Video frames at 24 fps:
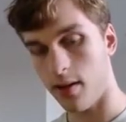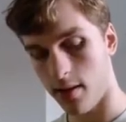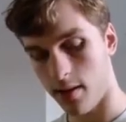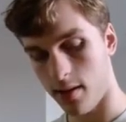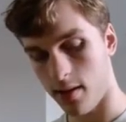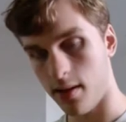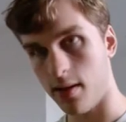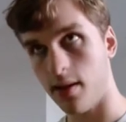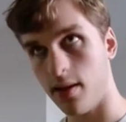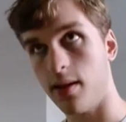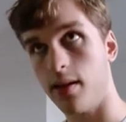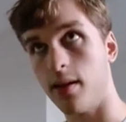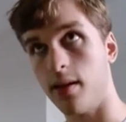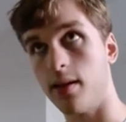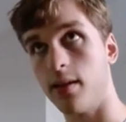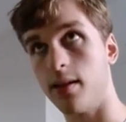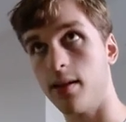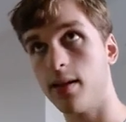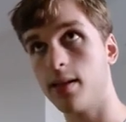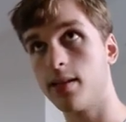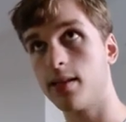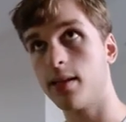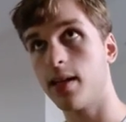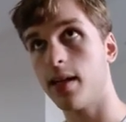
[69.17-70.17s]
And in
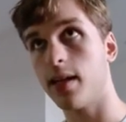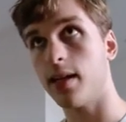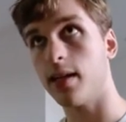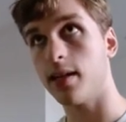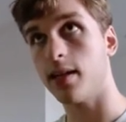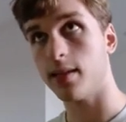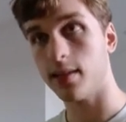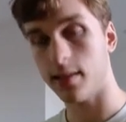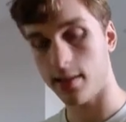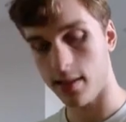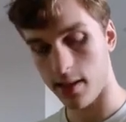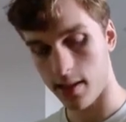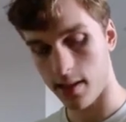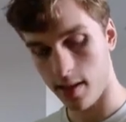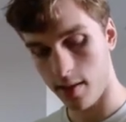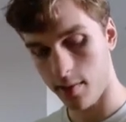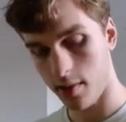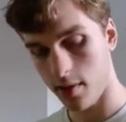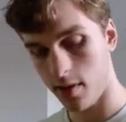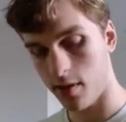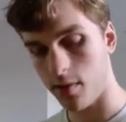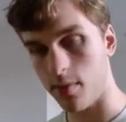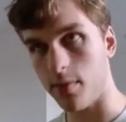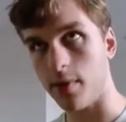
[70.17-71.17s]
this case,
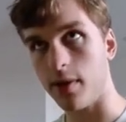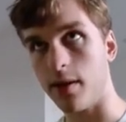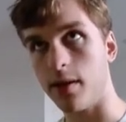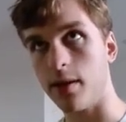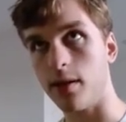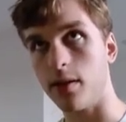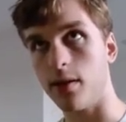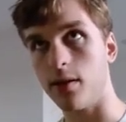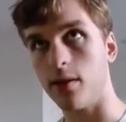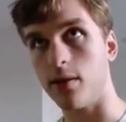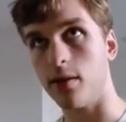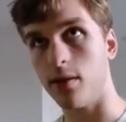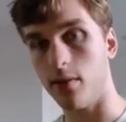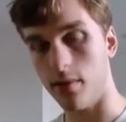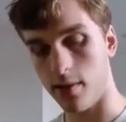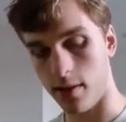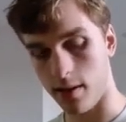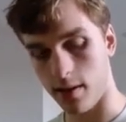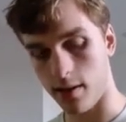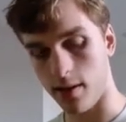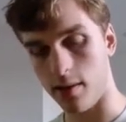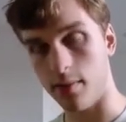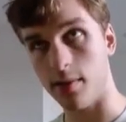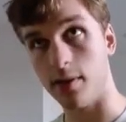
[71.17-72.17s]
I'm going to be
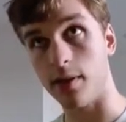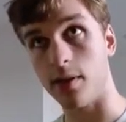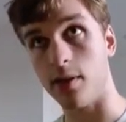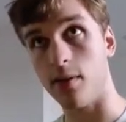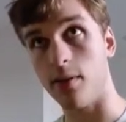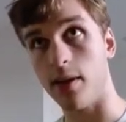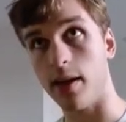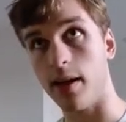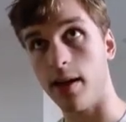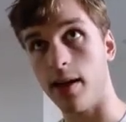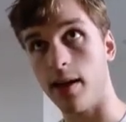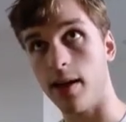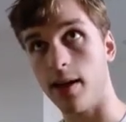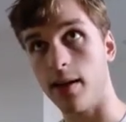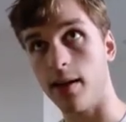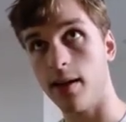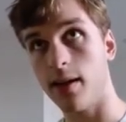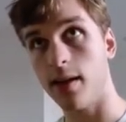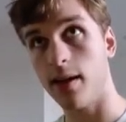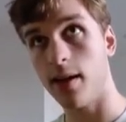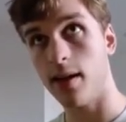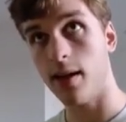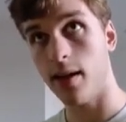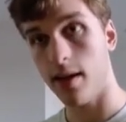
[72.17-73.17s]
going. I'm going to go
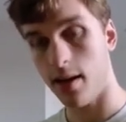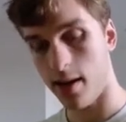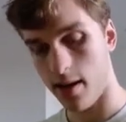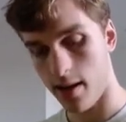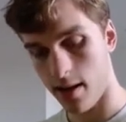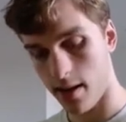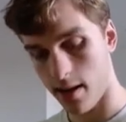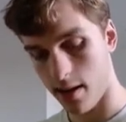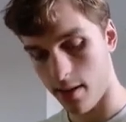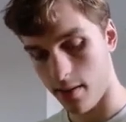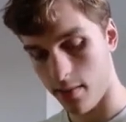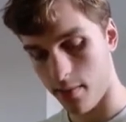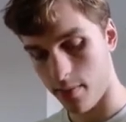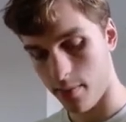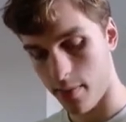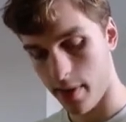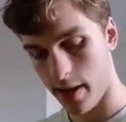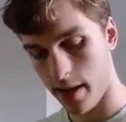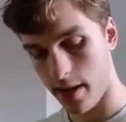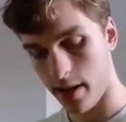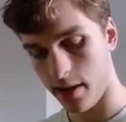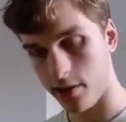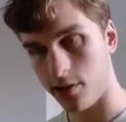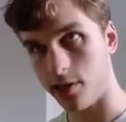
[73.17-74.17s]
ahead and
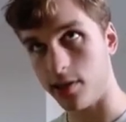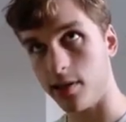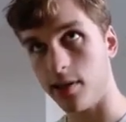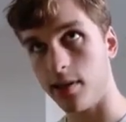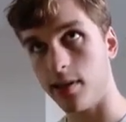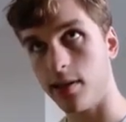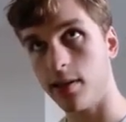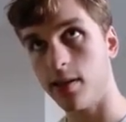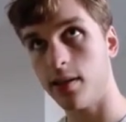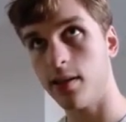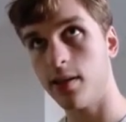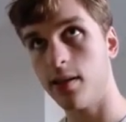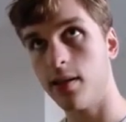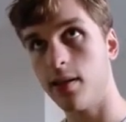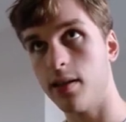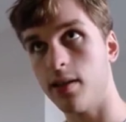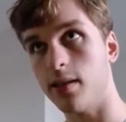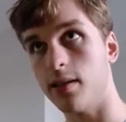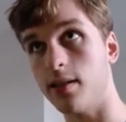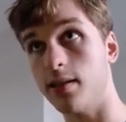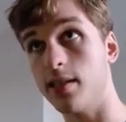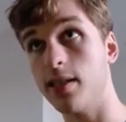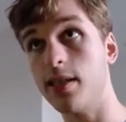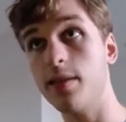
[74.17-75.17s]
patching
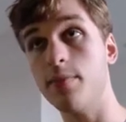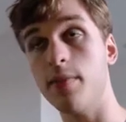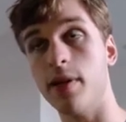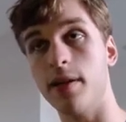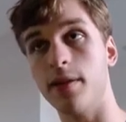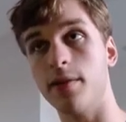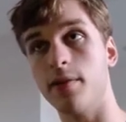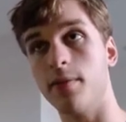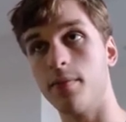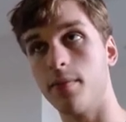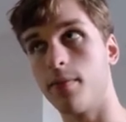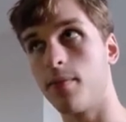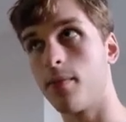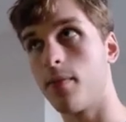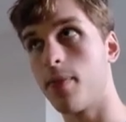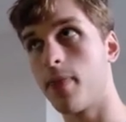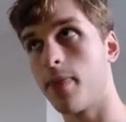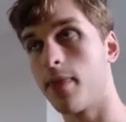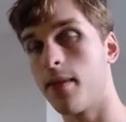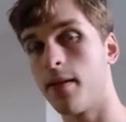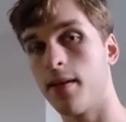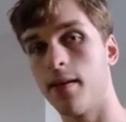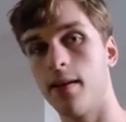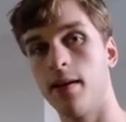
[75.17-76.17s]
dmenu.
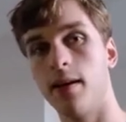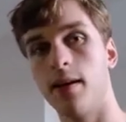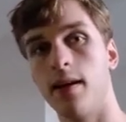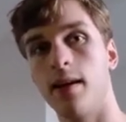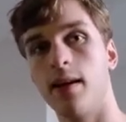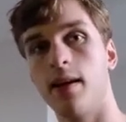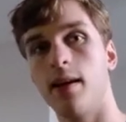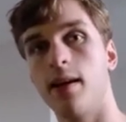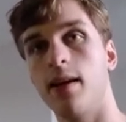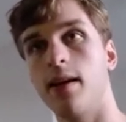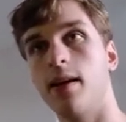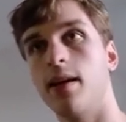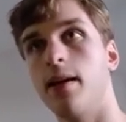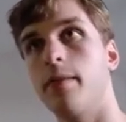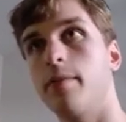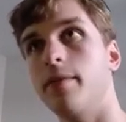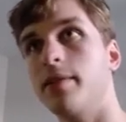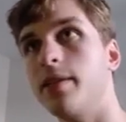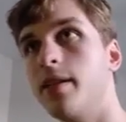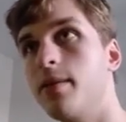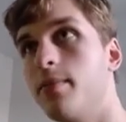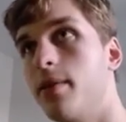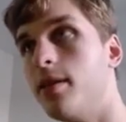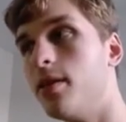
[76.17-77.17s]
And what
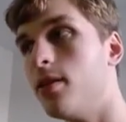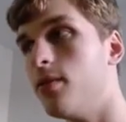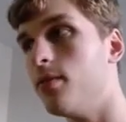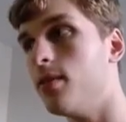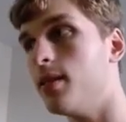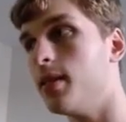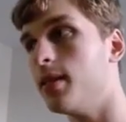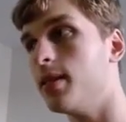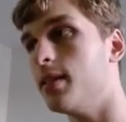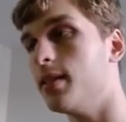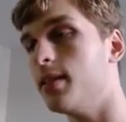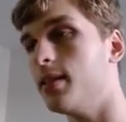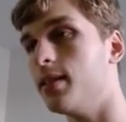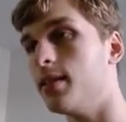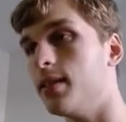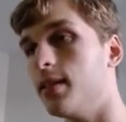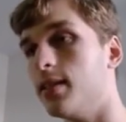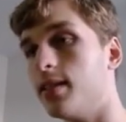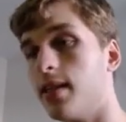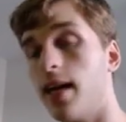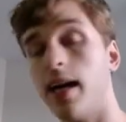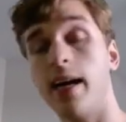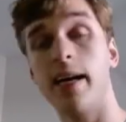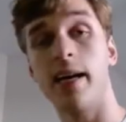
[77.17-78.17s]
dmenu is
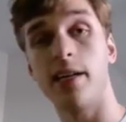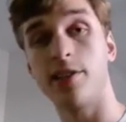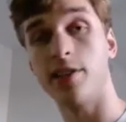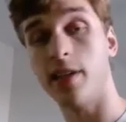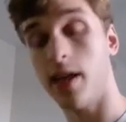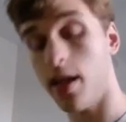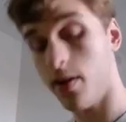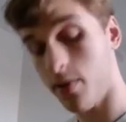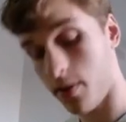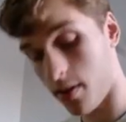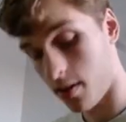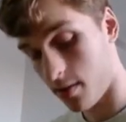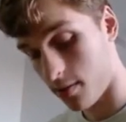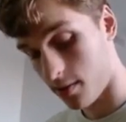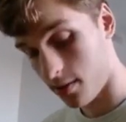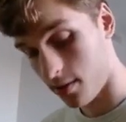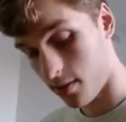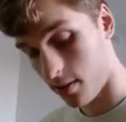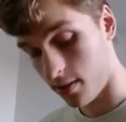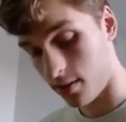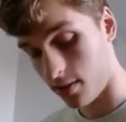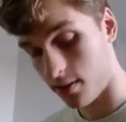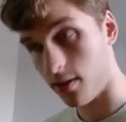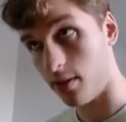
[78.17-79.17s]
is I actually have it
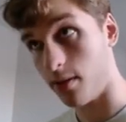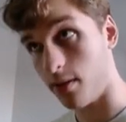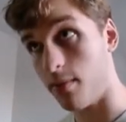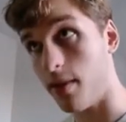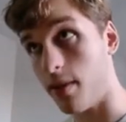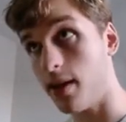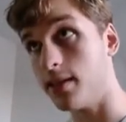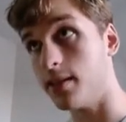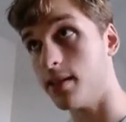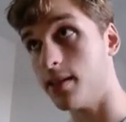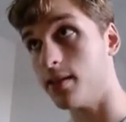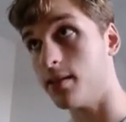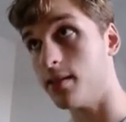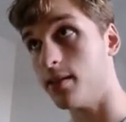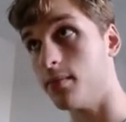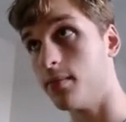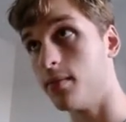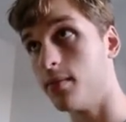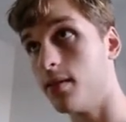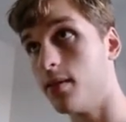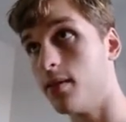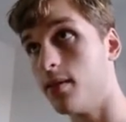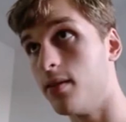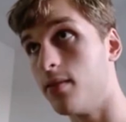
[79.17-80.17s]
installed on my
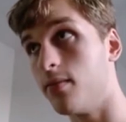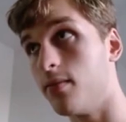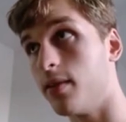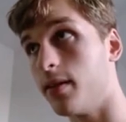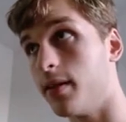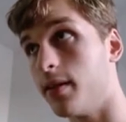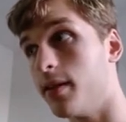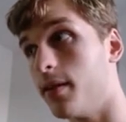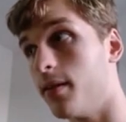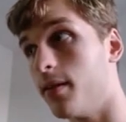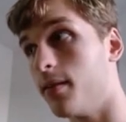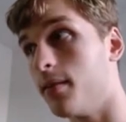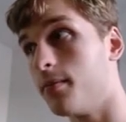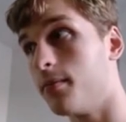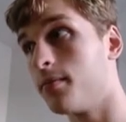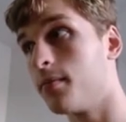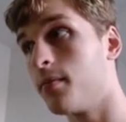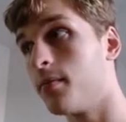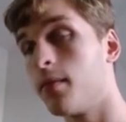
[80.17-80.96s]
system right here.